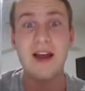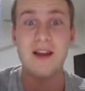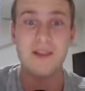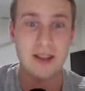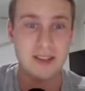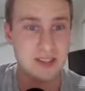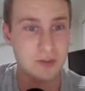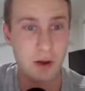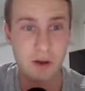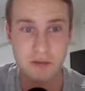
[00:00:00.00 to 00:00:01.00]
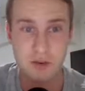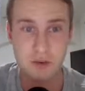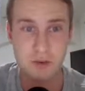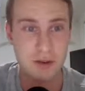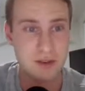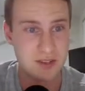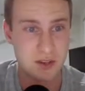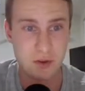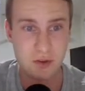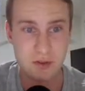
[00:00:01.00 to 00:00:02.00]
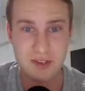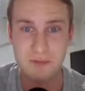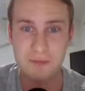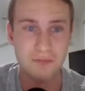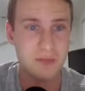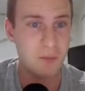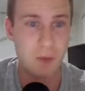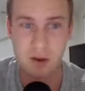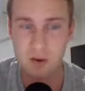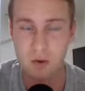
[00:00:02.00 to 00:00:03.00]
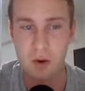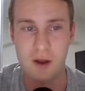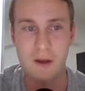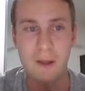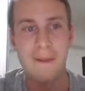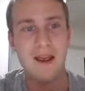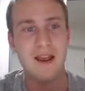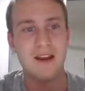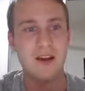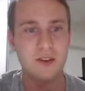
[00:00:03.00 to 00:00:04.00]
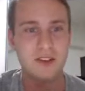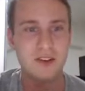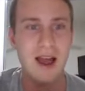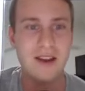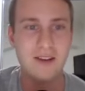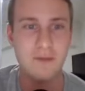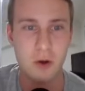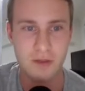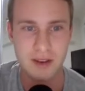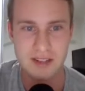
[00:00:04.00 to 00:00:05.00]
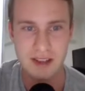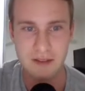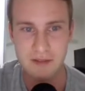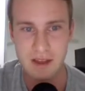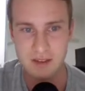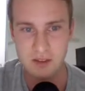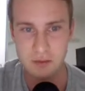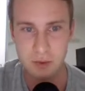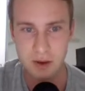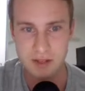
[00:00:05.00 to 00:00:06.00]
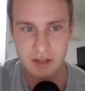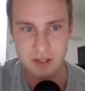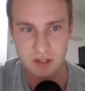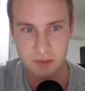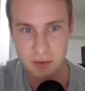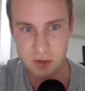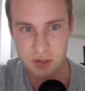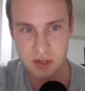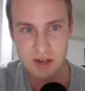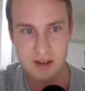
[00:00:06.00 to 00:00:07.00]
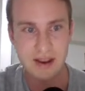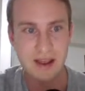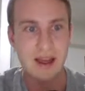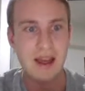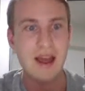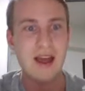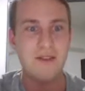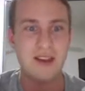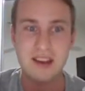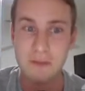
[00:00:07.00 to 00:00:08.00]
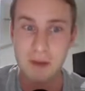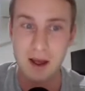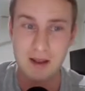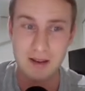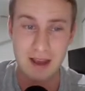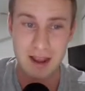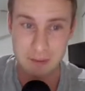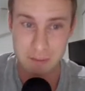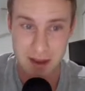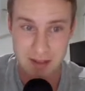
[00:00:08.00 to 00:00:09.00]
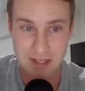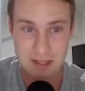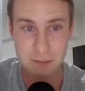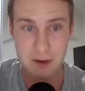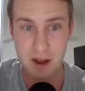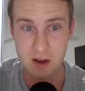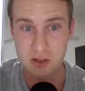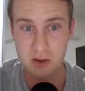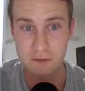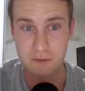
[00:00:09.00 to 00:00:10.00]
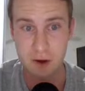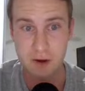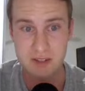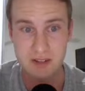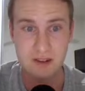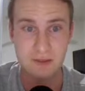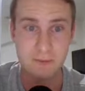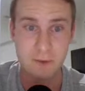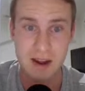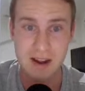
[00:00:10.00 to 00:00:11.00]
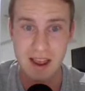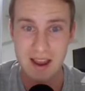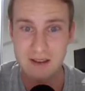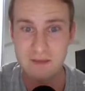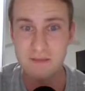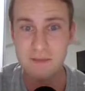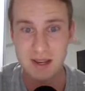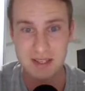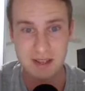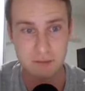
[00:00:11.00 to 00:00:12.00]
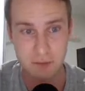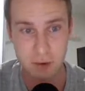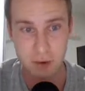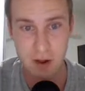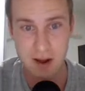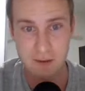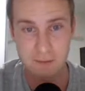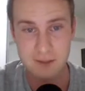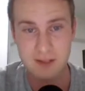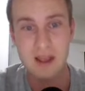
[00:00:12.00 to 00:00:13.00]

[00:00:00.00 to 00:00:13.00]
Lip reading: That's 12 new SKUs in one quarter. And they also added more than 10,000 new points of distribution. They commenced production of frozen, ready-to-eat Mexican food items,